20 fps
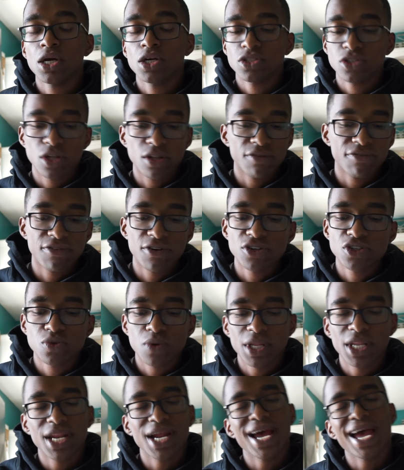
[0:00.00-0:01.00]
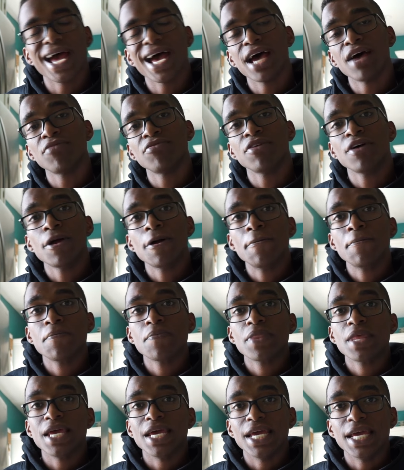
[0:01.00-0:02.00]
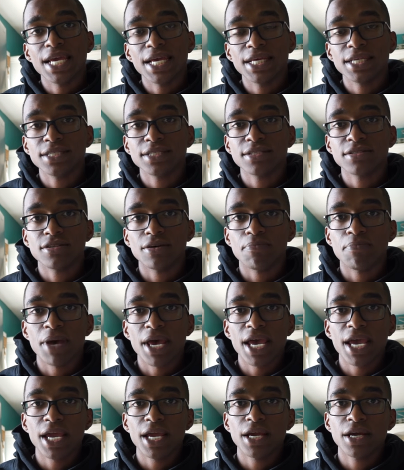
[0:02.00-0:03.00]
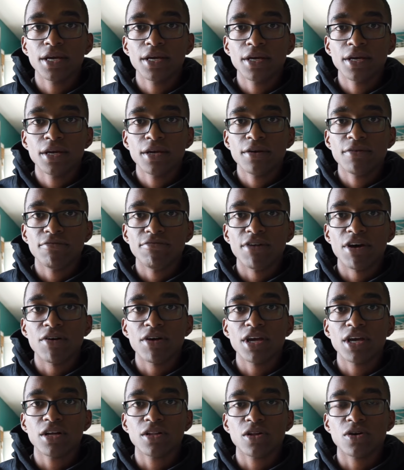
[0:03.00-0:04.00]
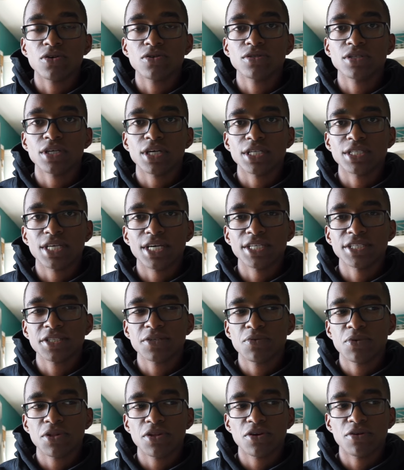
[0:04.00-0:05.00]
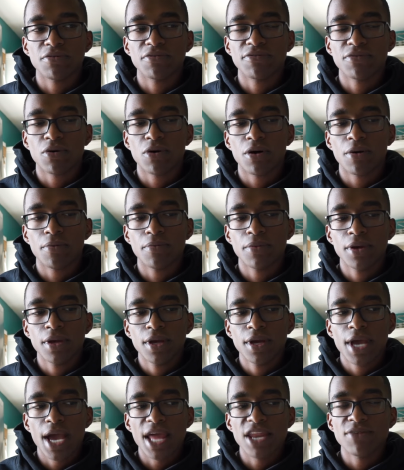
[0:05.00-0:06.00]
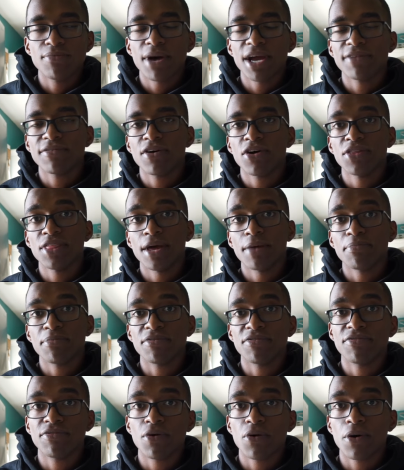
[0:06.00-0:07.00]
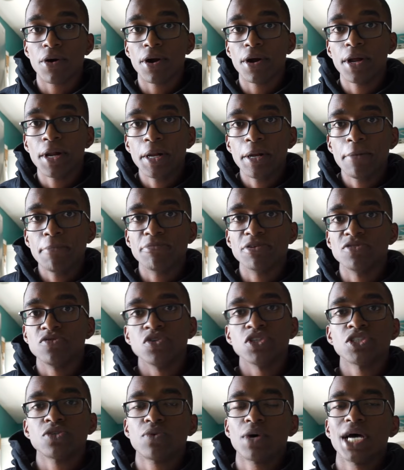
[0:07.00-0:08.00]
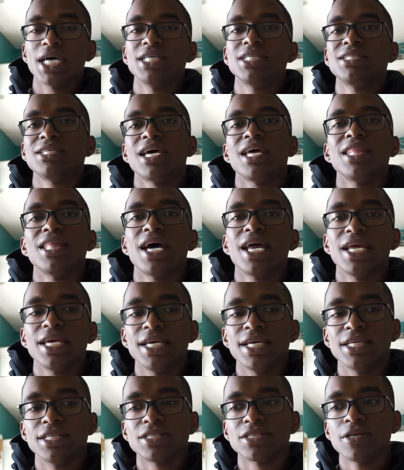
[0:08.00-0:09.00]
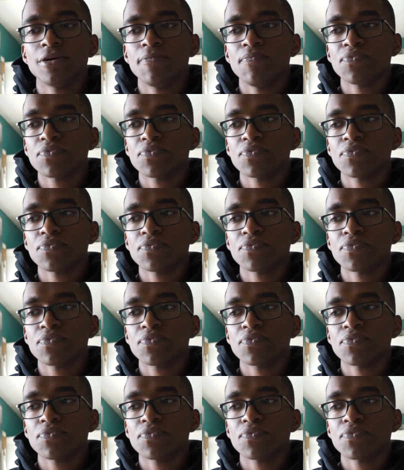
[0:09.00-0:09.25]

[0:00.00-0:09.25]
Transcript: So the first way that I have is to pay very close attention with your form. And you might have heard that before, but the reason why I say that is